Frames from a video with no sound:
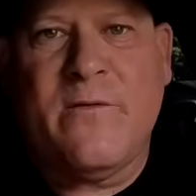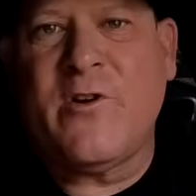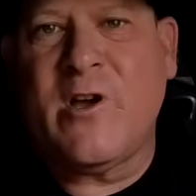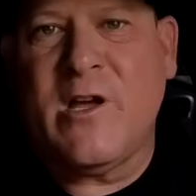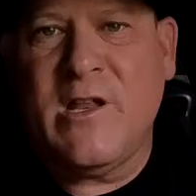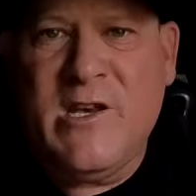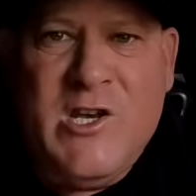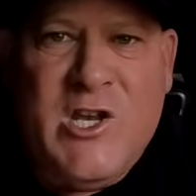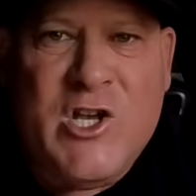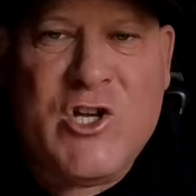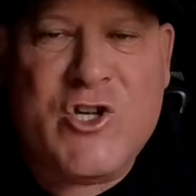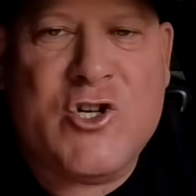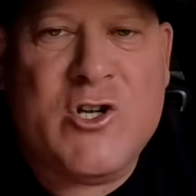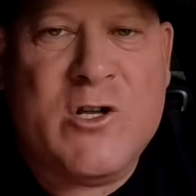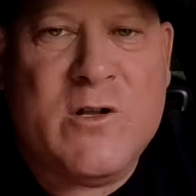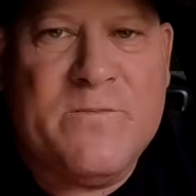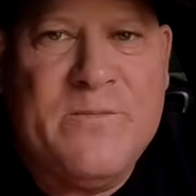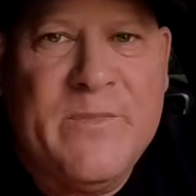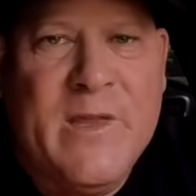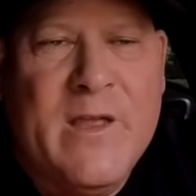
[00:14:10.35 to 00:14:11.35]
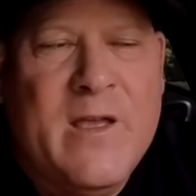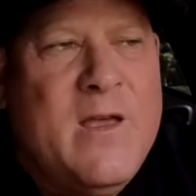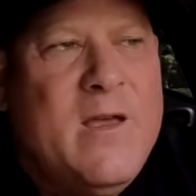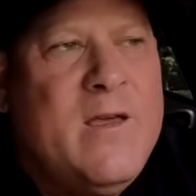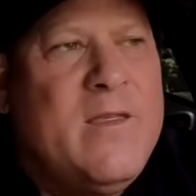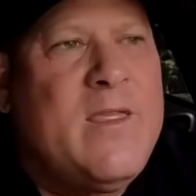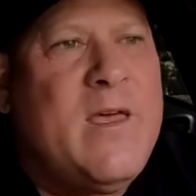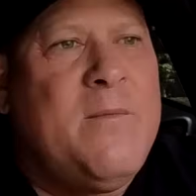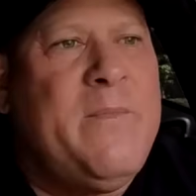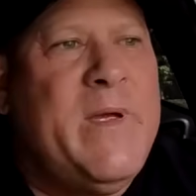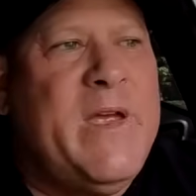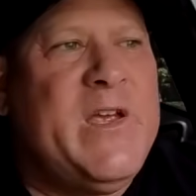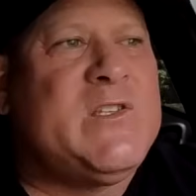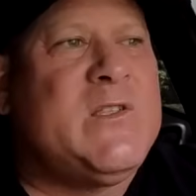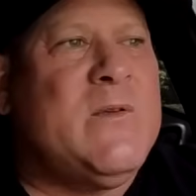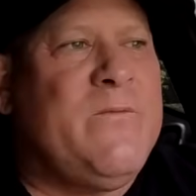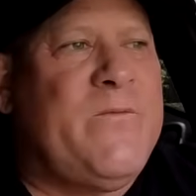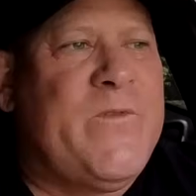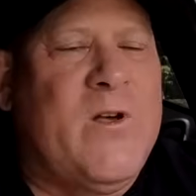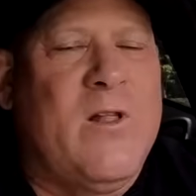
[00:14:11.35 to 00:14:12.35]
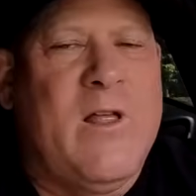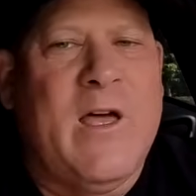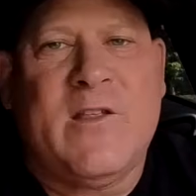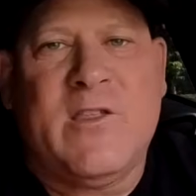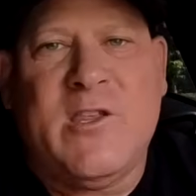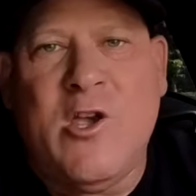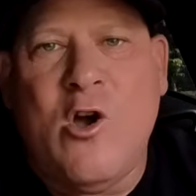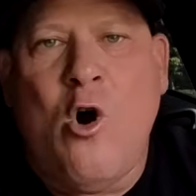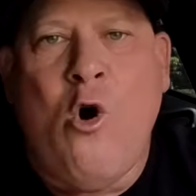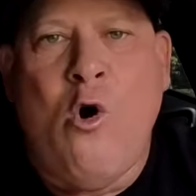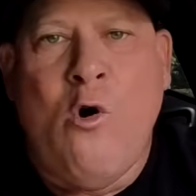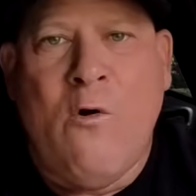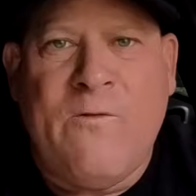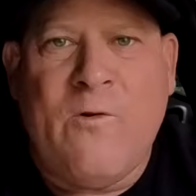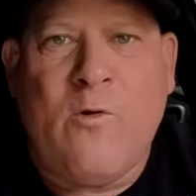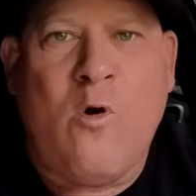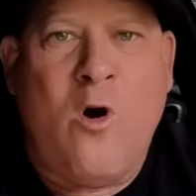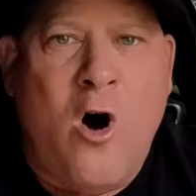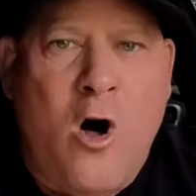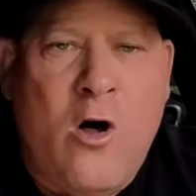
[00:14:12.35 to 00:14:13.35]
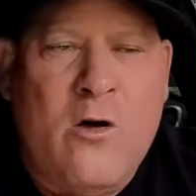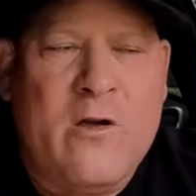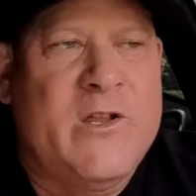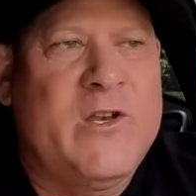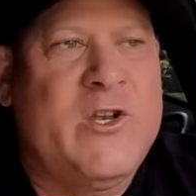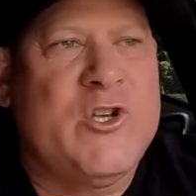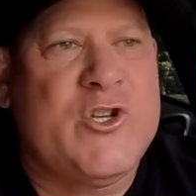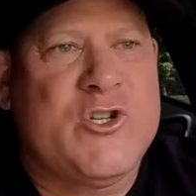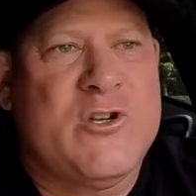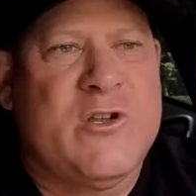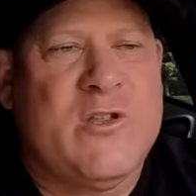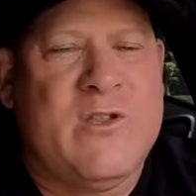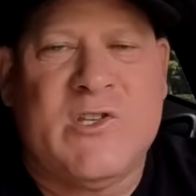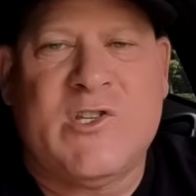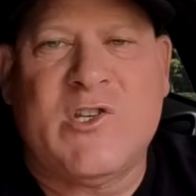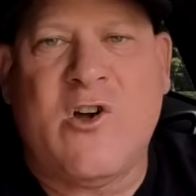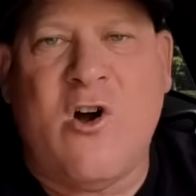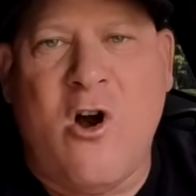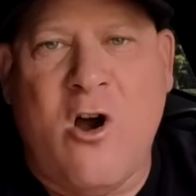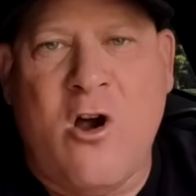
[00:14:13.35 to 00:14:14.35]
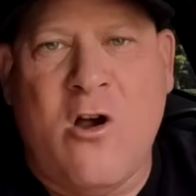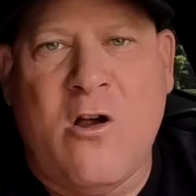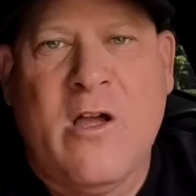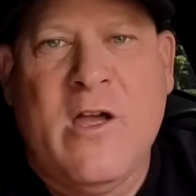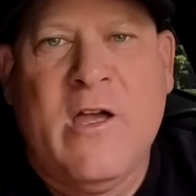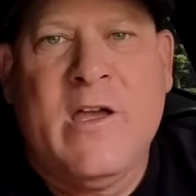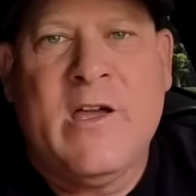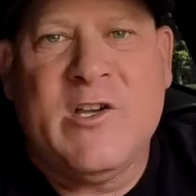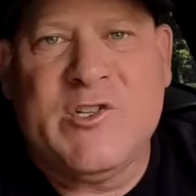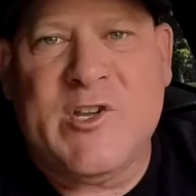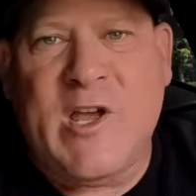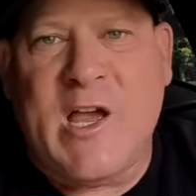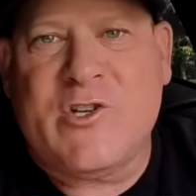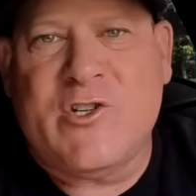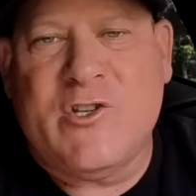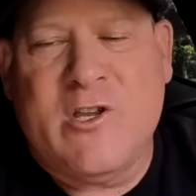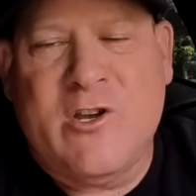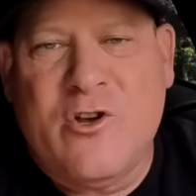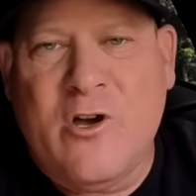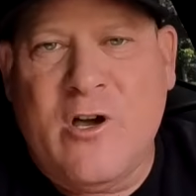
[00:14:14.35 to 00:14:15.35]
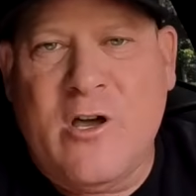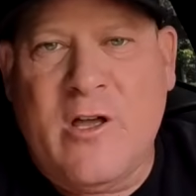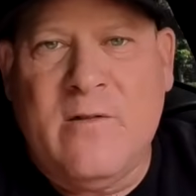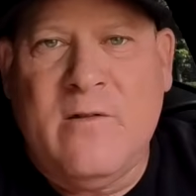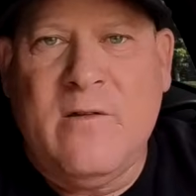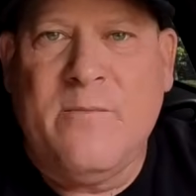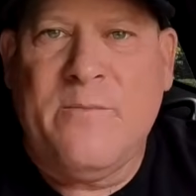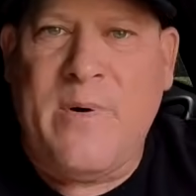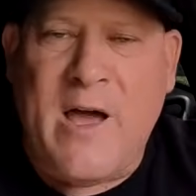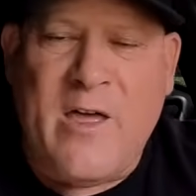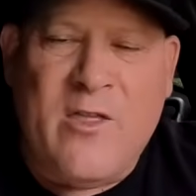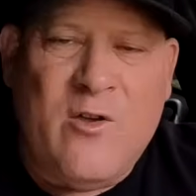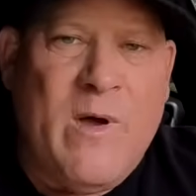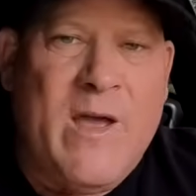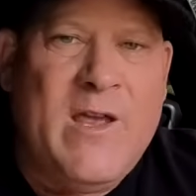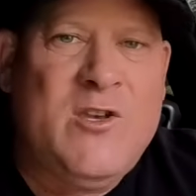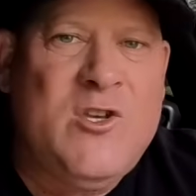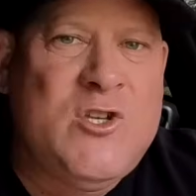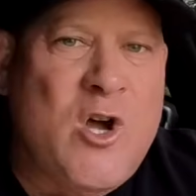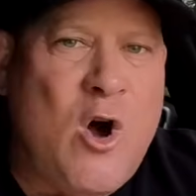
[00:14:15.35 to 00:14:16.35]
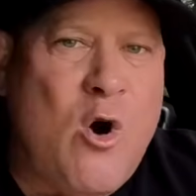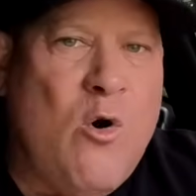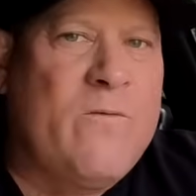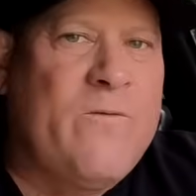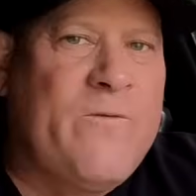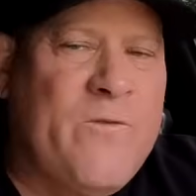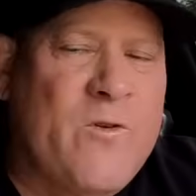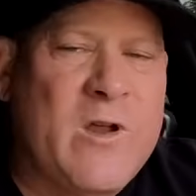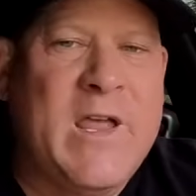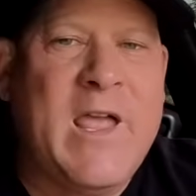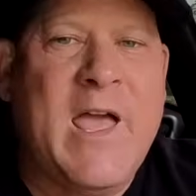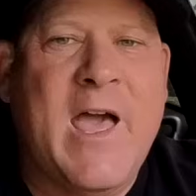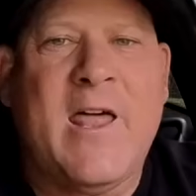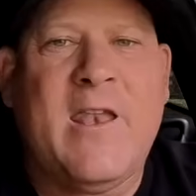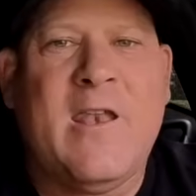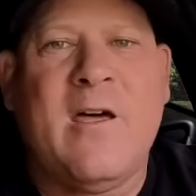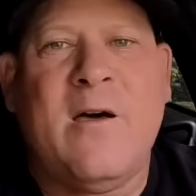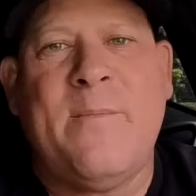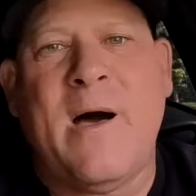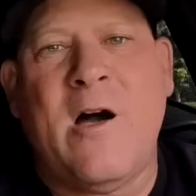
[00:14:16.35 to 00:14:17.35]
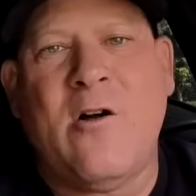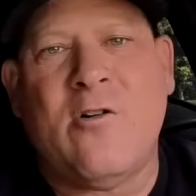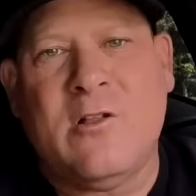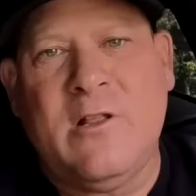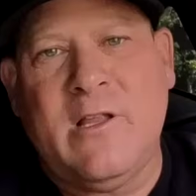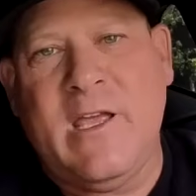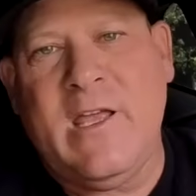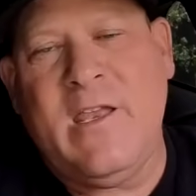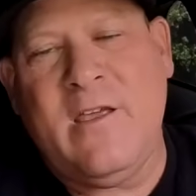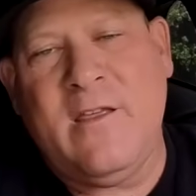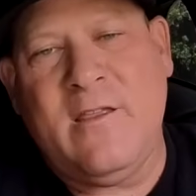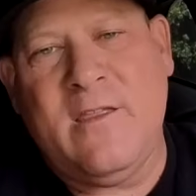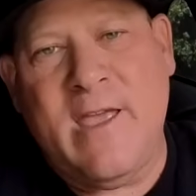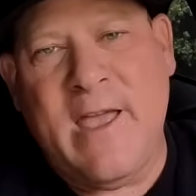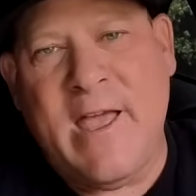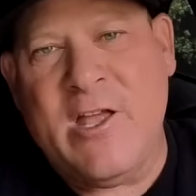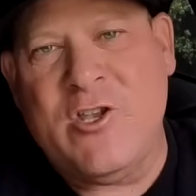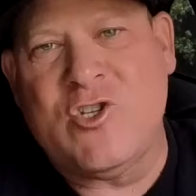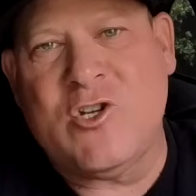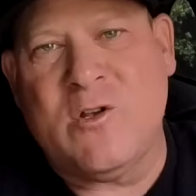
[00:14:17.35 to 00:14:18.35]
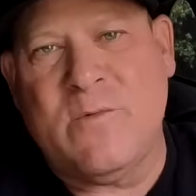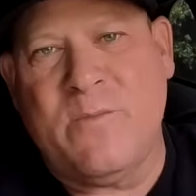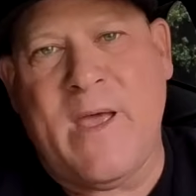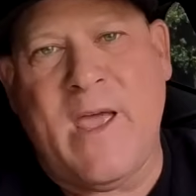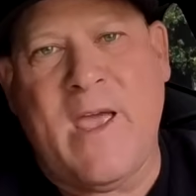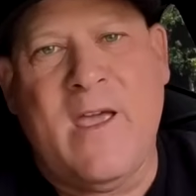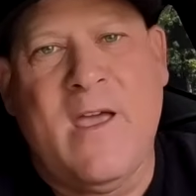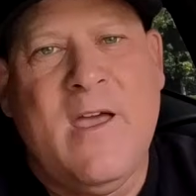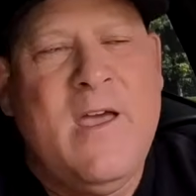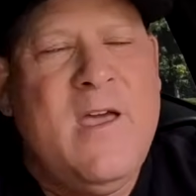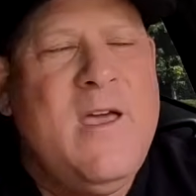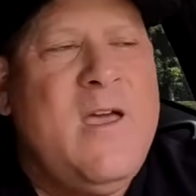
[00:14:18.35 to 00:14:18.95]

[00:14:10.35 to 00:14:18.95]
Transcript: of condition that makes them feel like the overall condition of this car is actually good. By the way, don't forget about cleaning the engine bay.